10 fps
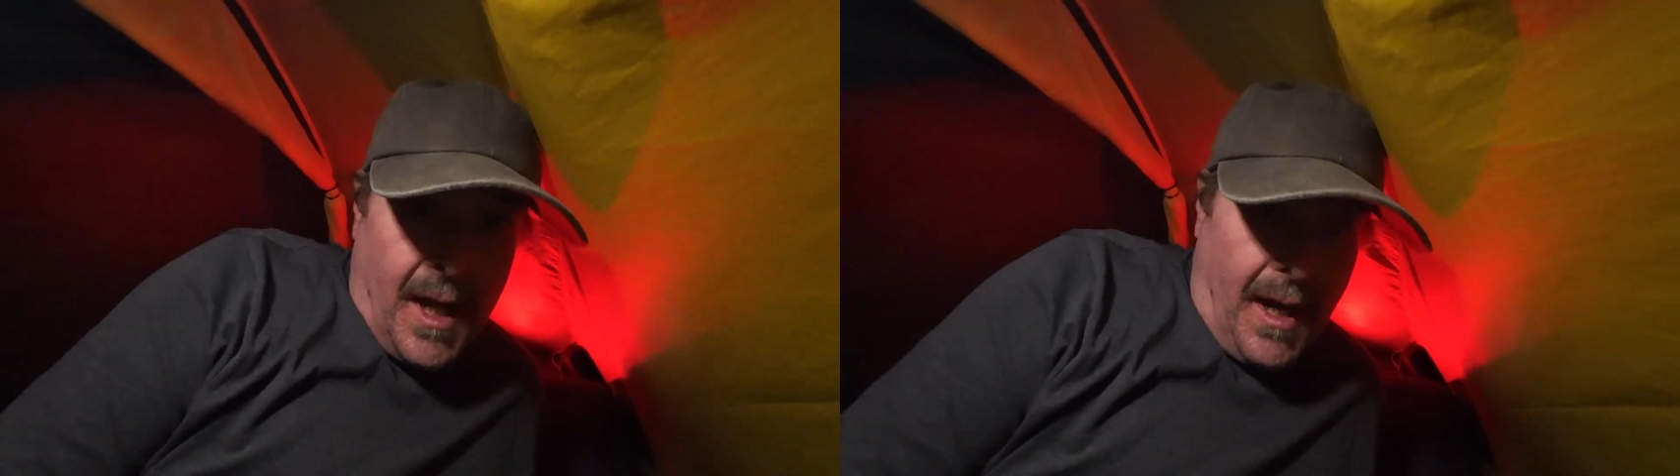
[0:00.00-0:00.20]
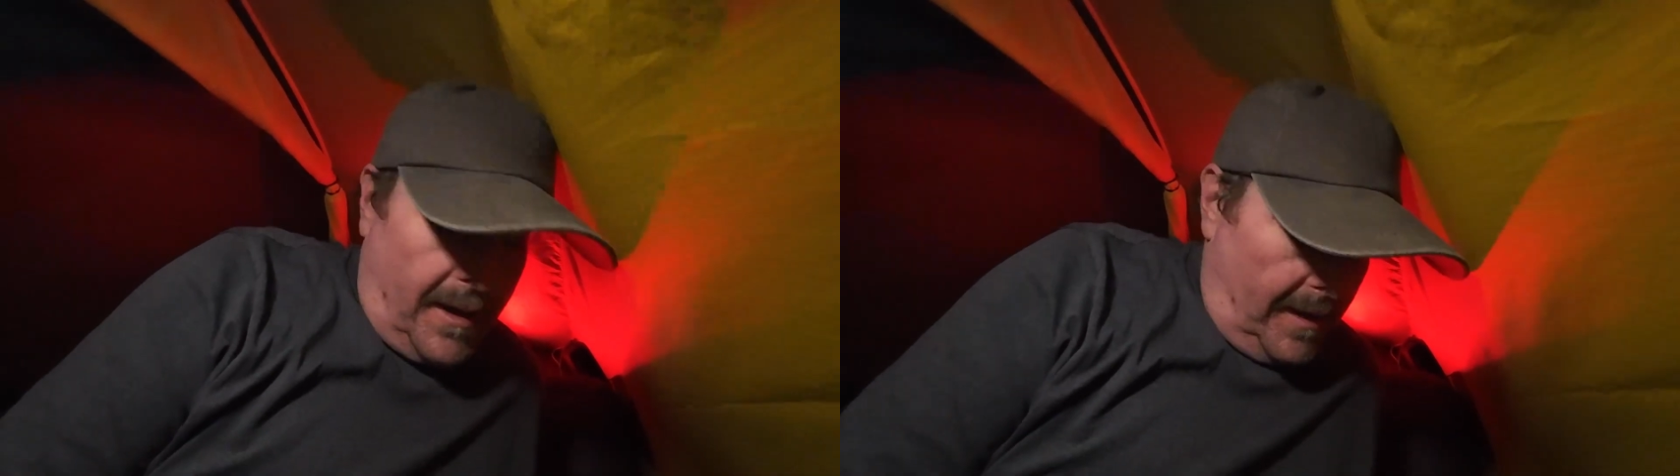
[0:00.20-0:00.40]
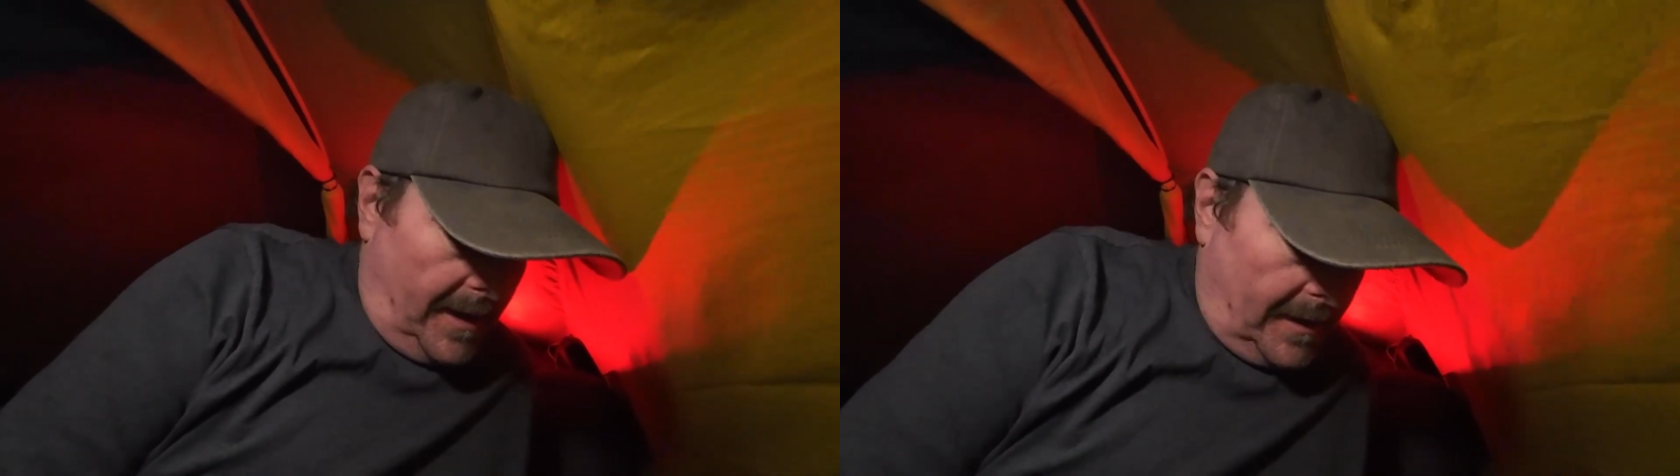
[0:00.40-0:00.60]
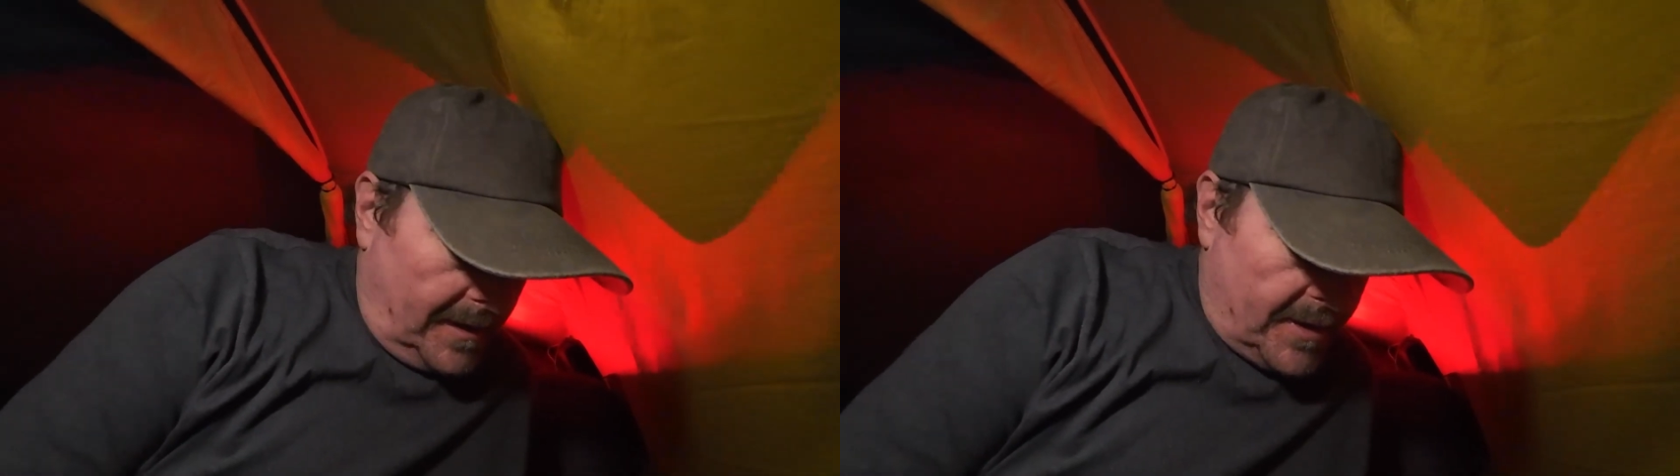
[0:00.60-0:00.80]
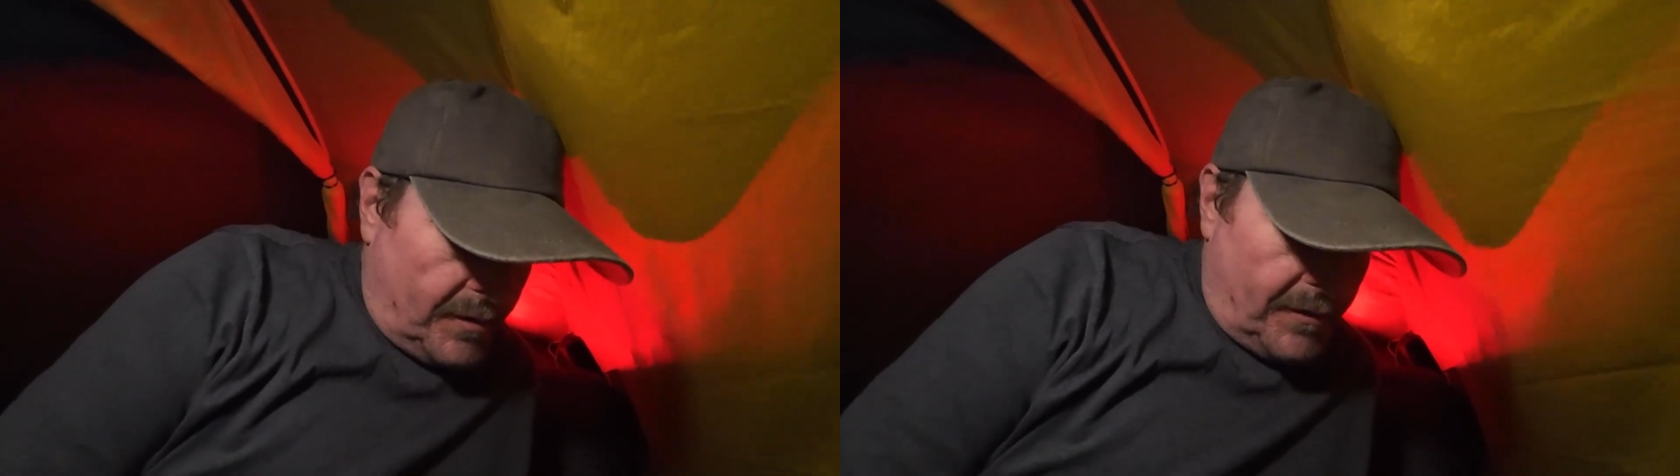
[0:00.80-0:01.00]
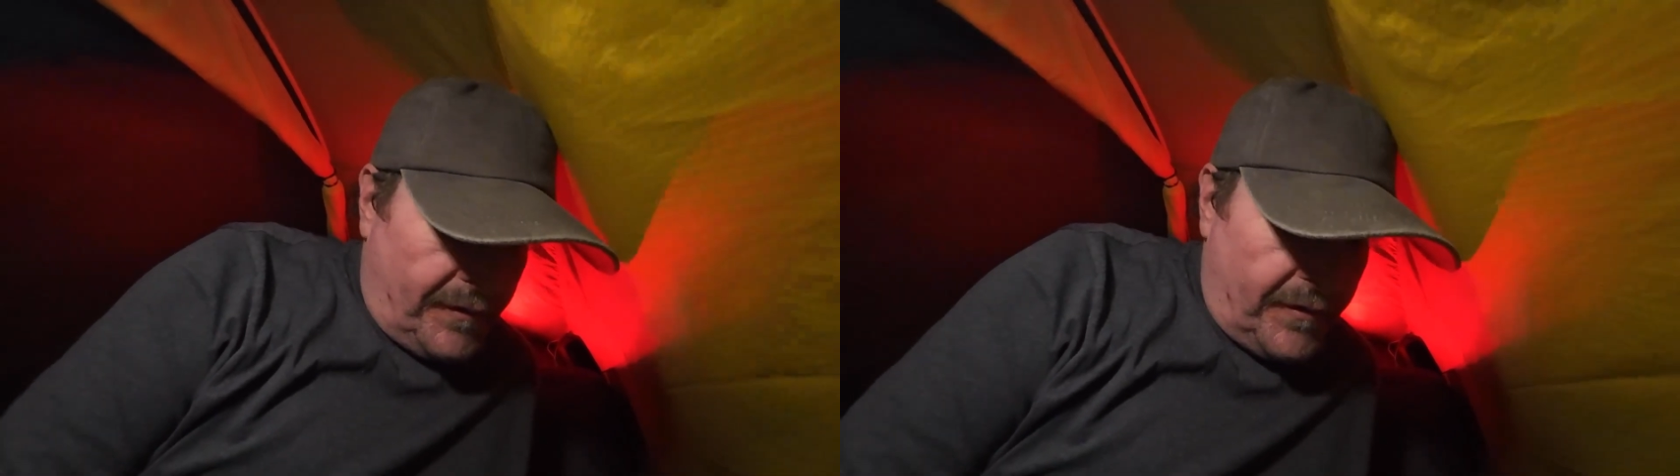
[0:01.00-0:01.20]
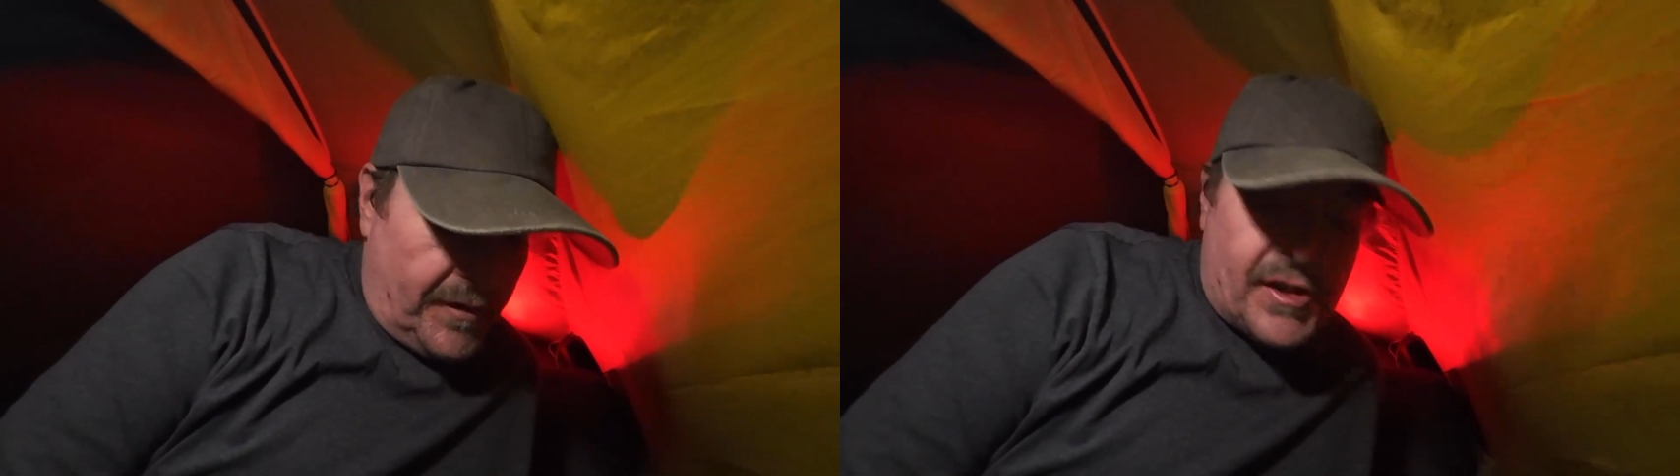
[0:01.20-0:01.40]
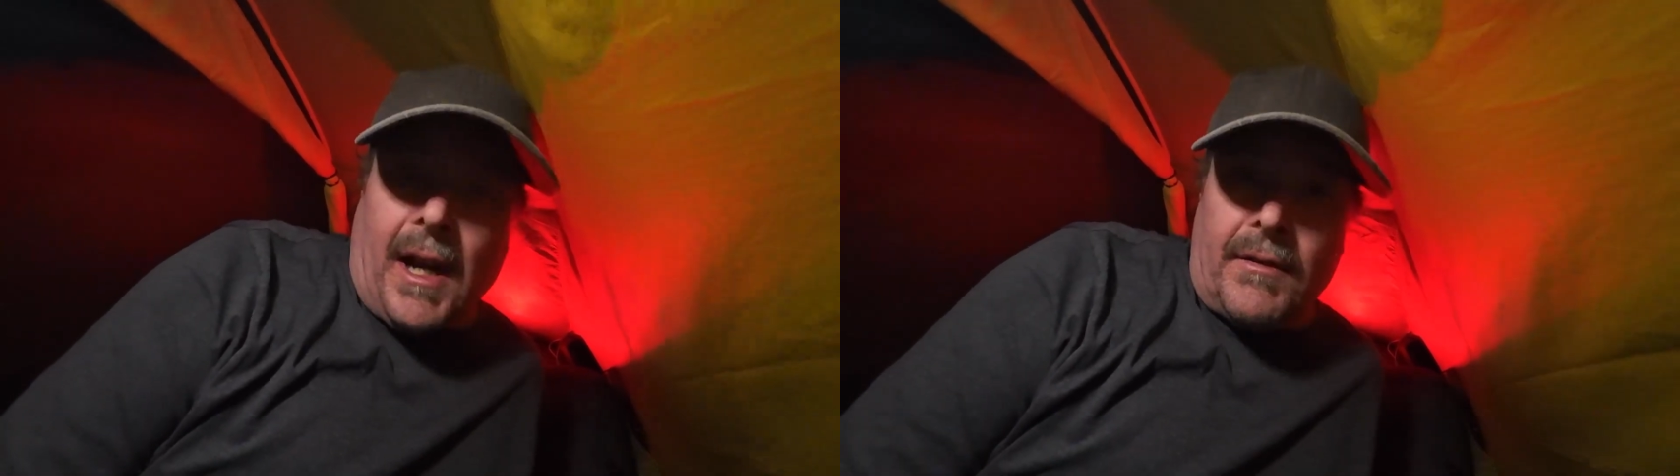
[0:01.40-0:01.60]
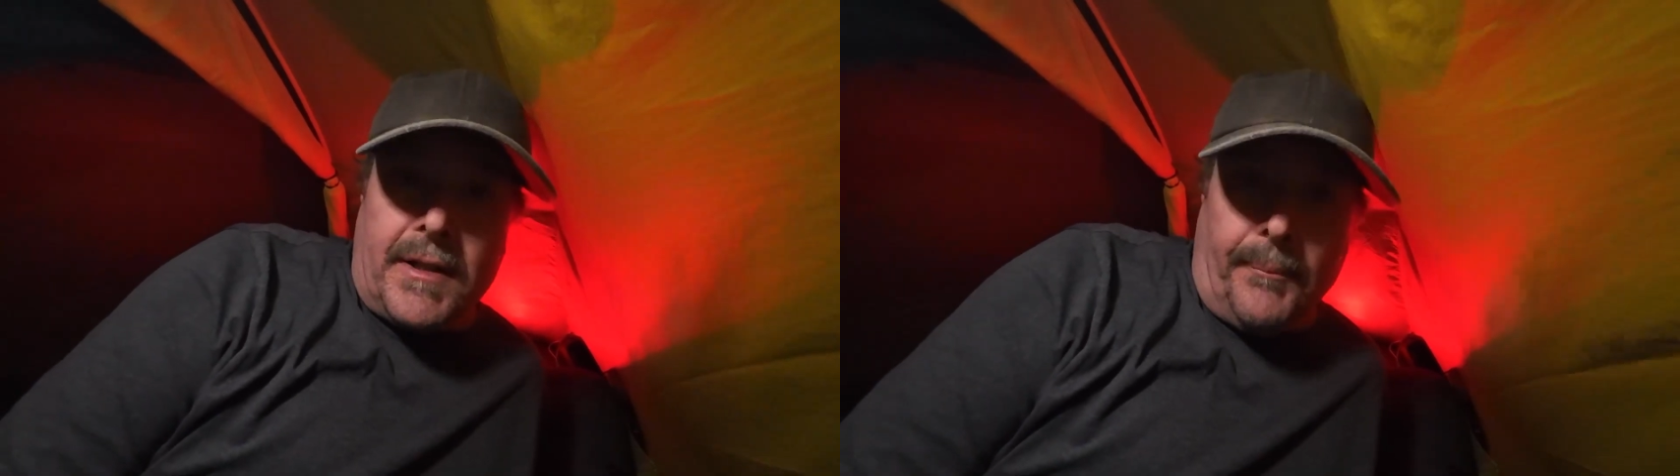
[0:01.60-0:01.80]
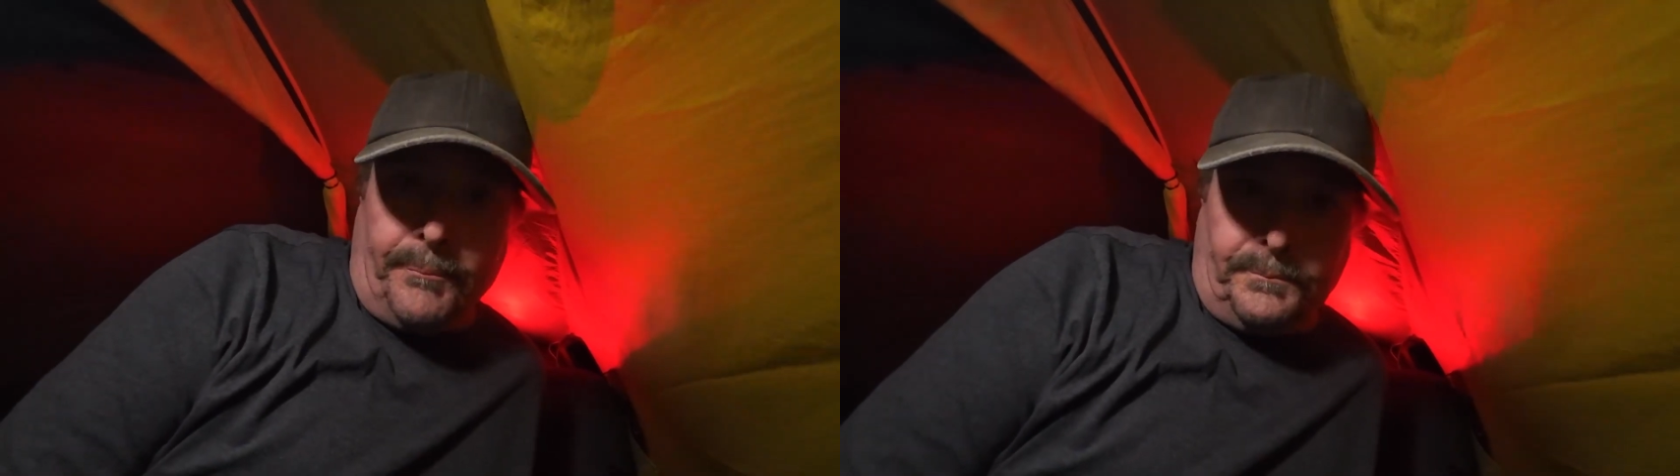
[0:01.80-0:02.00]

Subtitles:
A little sort of shout out,